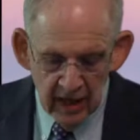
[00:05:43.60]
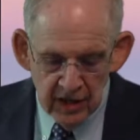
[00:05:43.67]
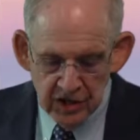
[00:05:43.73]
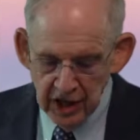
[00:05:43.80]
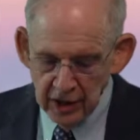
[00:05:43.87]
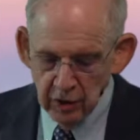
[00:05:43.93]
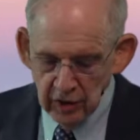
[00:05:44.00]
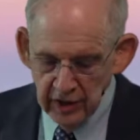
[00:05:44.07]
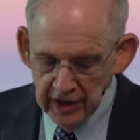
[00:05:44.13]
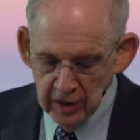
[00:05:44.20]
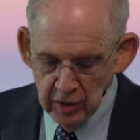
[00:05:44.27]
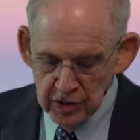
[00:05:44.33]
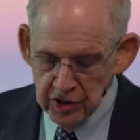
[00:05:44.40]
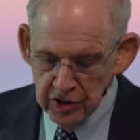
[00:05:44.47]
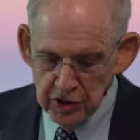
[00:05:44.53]
Generally, there
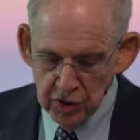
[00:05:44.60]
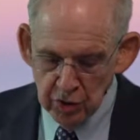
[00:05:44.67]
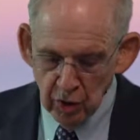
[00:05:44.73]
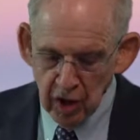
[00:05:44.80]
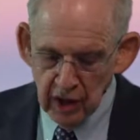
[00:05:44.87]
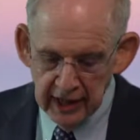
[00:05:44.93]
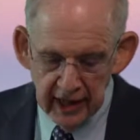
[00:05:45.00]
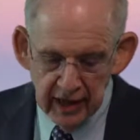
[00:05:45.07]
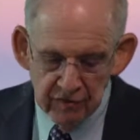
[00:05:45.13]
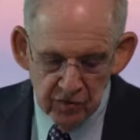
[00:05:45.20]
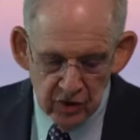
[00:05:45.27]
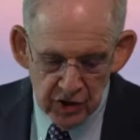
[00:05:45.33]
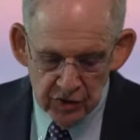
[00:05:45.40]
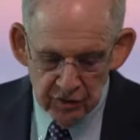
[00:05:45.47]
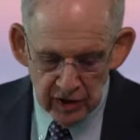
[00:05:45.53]
is a strong
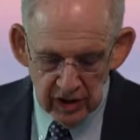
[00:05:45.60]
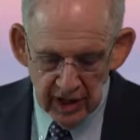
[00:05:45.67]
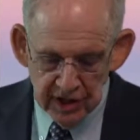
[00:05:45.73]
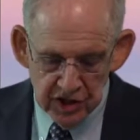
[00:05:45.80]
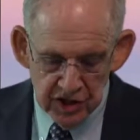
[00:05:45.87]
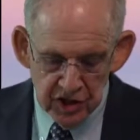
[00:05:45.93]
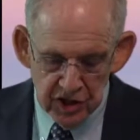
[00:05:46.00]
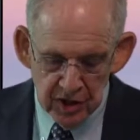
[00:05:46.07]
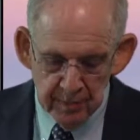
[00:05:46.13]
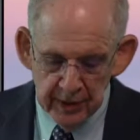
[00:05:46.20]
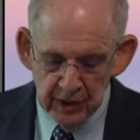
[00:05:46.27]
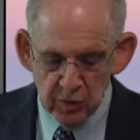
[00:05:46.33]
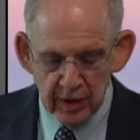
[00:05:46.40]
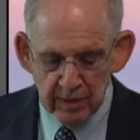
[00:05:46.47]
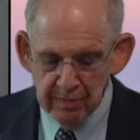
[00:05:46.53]
inverse relationship
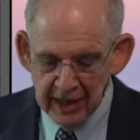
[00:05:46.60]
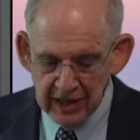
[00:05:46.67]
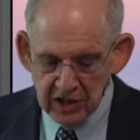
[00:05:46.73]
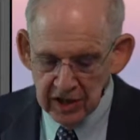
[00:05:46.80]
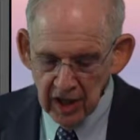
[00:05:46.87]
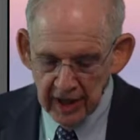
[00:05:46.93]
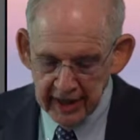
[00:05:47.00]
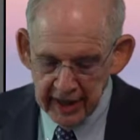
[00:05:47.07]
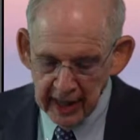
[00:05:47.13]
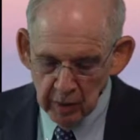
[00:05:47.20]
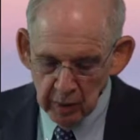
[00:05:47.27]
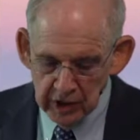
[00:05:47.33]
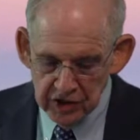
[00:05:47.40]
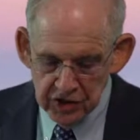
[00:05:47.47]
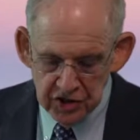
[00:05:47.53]
between baseline
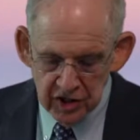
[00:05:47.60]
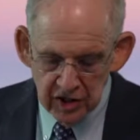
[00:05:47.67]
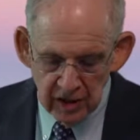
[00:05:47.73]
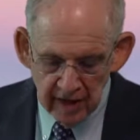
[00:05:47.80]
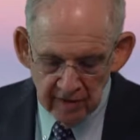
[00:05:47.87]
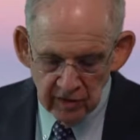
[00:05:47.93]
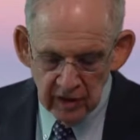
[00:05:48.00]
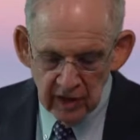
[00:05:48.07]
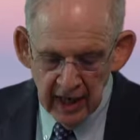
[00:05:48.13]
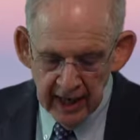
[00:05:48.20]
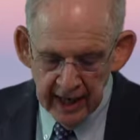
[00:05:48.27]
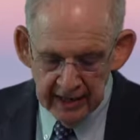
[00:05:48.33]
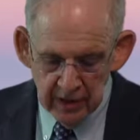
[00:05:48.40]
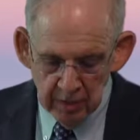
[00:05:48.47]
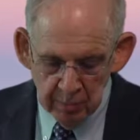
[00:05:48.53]
A1c level
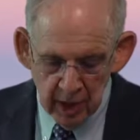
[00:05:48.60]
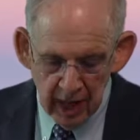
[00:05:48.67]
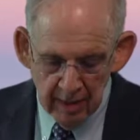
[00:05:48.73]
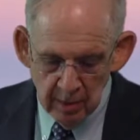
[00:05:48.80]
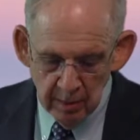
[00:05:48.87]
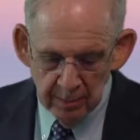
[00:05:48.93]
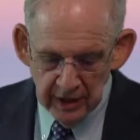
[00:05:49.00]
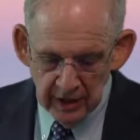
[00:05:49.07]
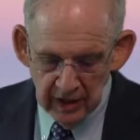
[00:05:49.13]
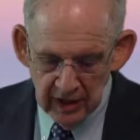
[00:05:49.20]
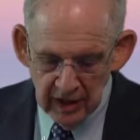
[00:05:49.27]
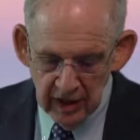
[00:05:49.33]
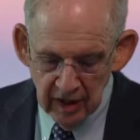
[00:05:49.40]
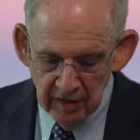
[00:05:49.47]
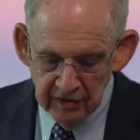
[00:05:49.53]
and the
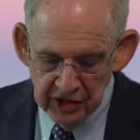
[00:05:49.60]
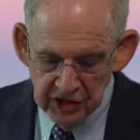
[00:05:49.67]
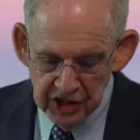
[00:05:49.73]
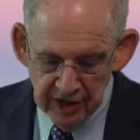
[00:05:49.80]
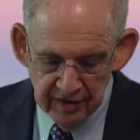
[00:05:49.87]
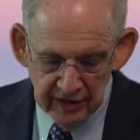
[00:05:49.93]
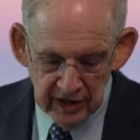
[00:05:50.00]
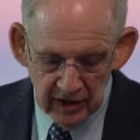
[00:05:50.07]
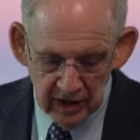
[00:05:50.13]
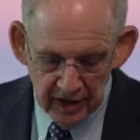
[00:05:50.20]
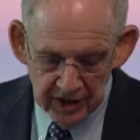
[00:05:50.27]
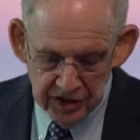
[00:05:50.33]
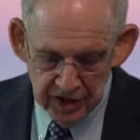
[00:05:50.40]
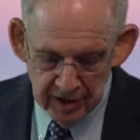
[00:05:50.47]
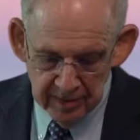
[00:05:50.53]
probability of achieving
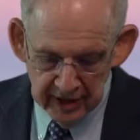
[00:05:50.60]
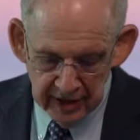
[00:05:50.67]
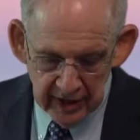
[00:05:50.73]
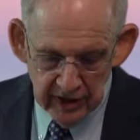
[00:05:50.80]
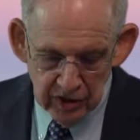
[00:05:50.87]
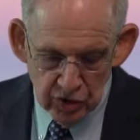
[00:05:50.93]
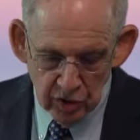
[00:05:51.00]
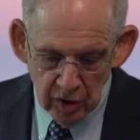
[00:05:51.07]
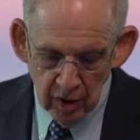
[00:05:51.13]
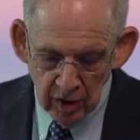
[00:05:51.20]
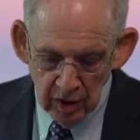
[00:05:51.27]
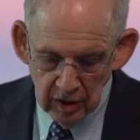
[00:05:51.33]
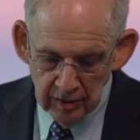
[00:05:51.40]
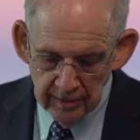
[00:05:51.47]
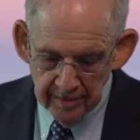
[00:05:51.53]
glycemic
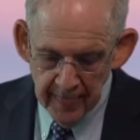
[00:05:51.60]
control.